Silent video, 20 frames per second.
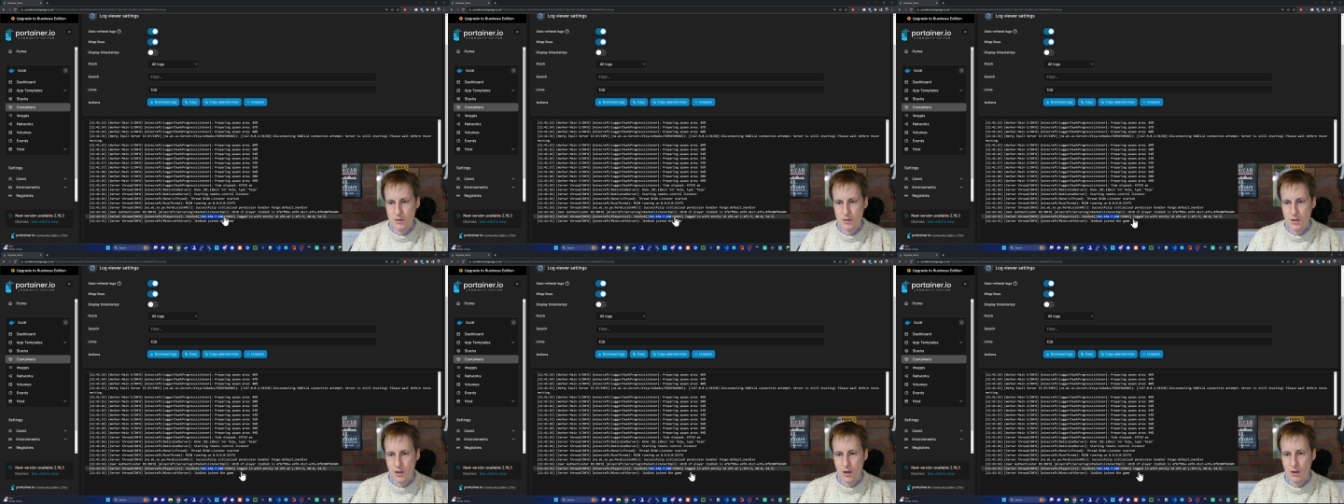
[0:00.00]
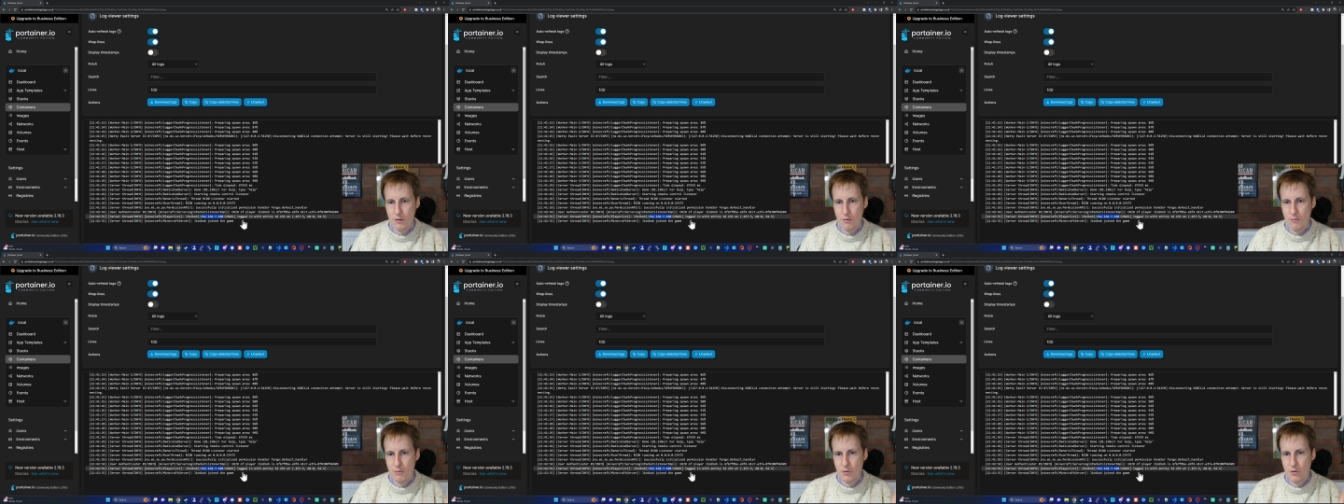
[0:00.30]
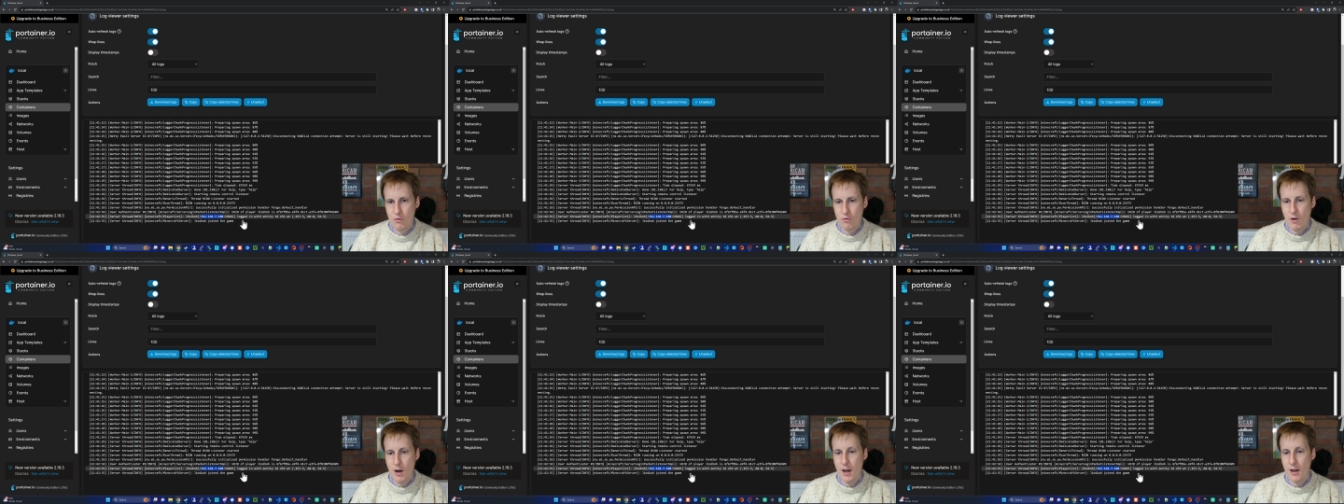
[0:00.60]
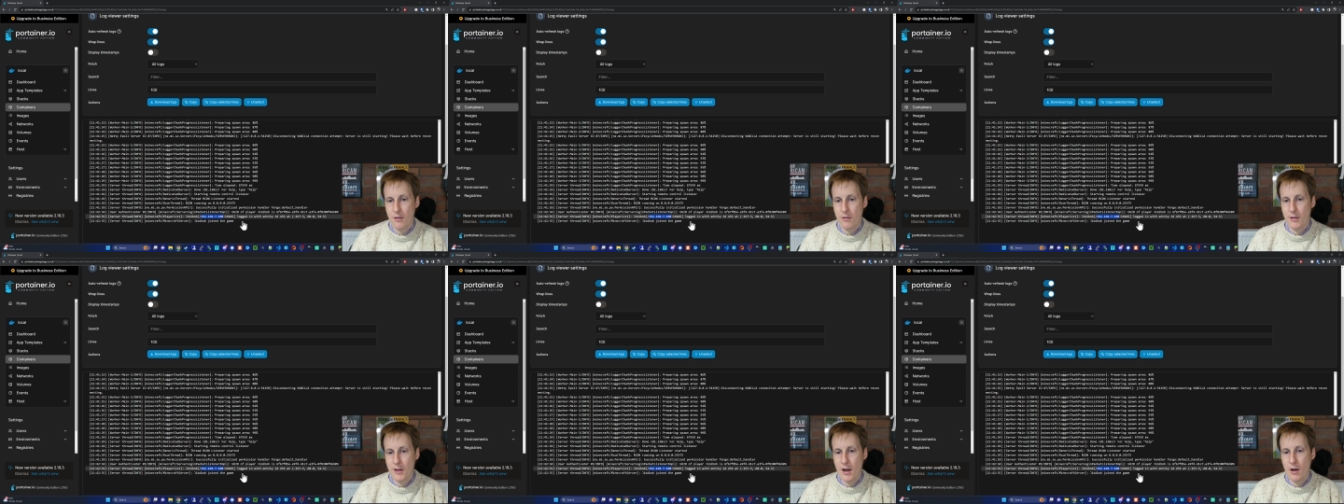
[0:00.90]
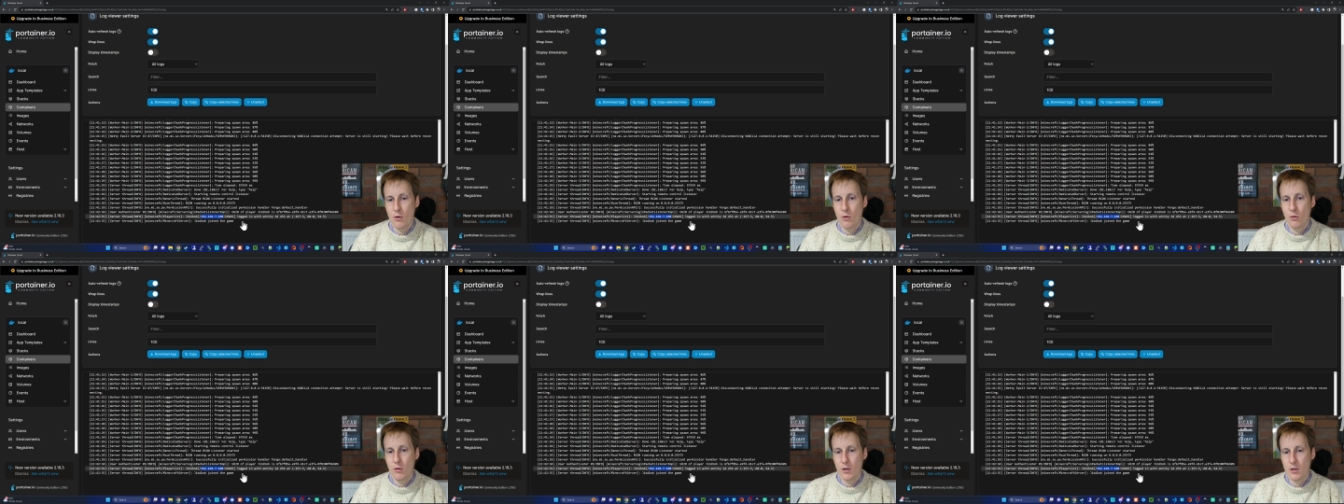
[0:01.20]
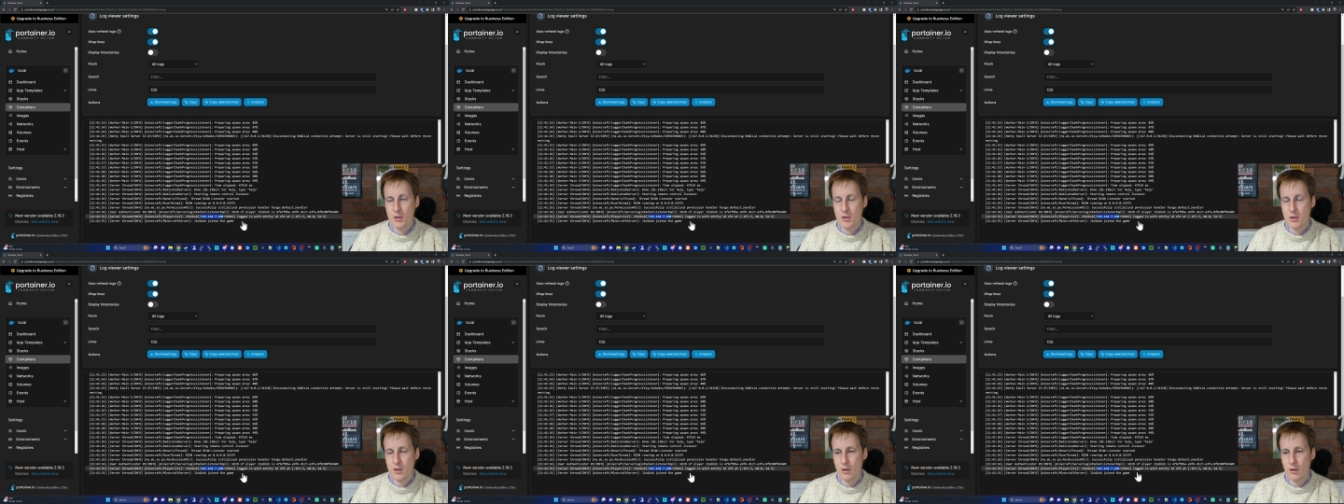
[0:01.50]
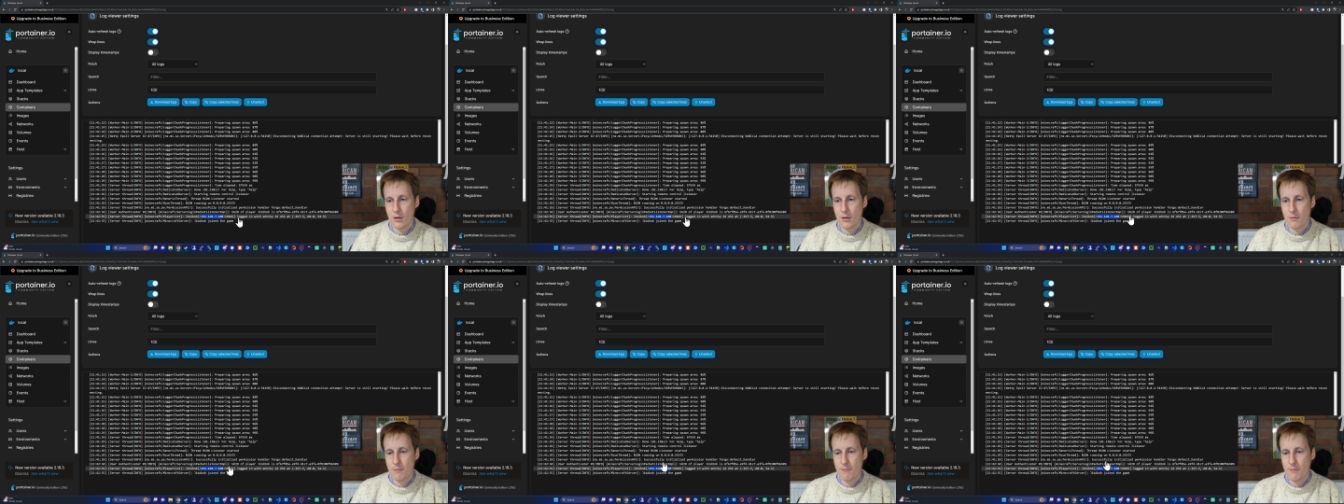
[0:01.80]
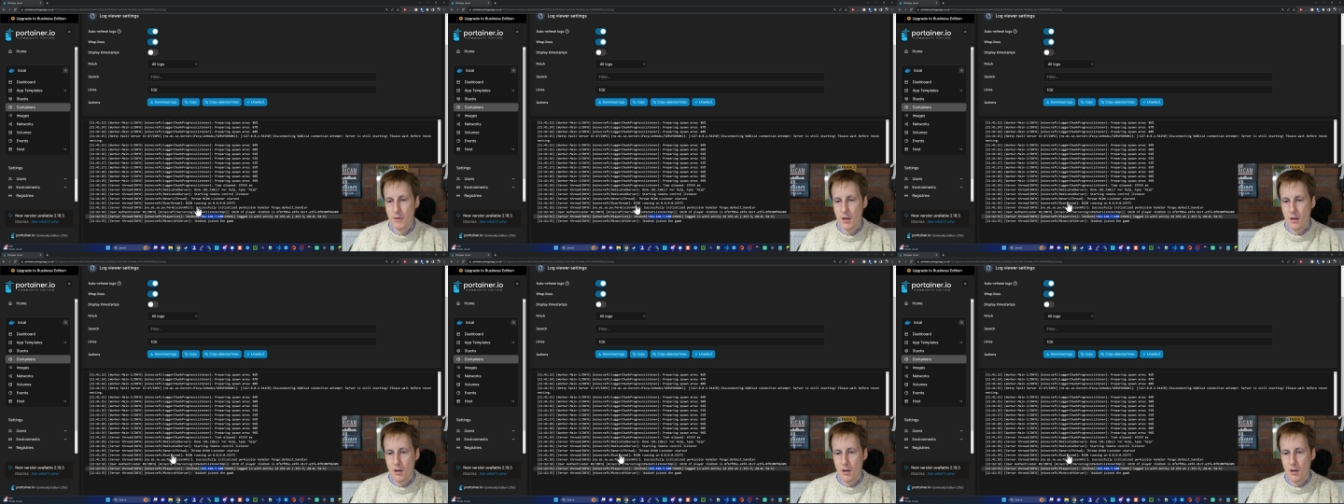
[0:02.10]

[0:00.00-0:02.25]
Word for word: So great, that all looks good.